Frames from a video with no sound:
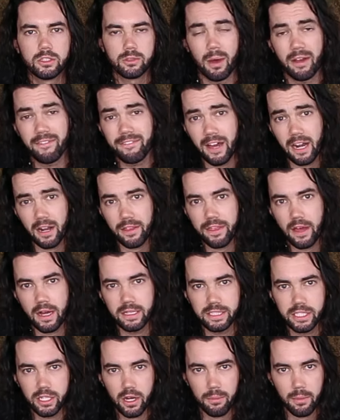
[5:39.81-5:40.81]
So my final
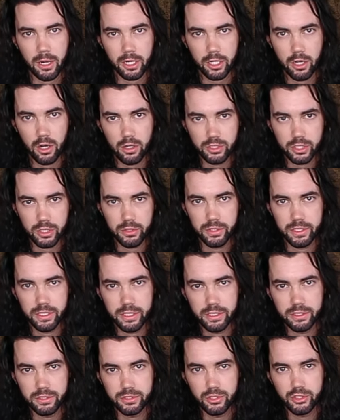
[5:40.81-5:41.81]
thoughts here on Marcozo
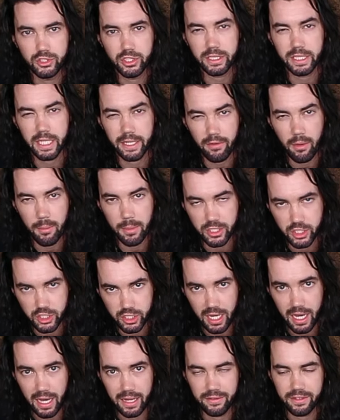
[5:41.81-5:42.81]
is you should give them a
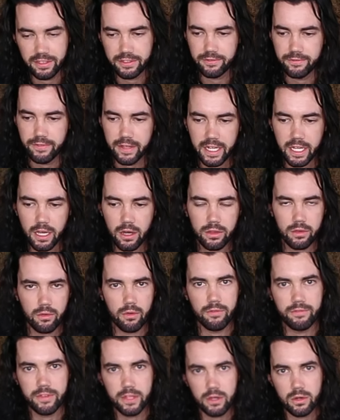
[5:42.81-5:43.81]
shot. This video,
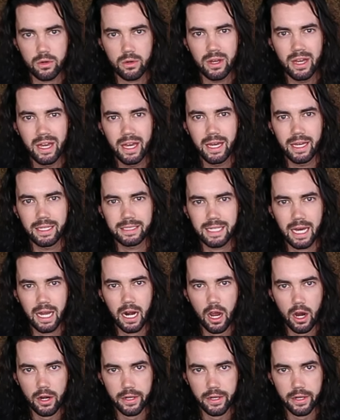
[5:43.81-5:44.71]
the review, it's kind of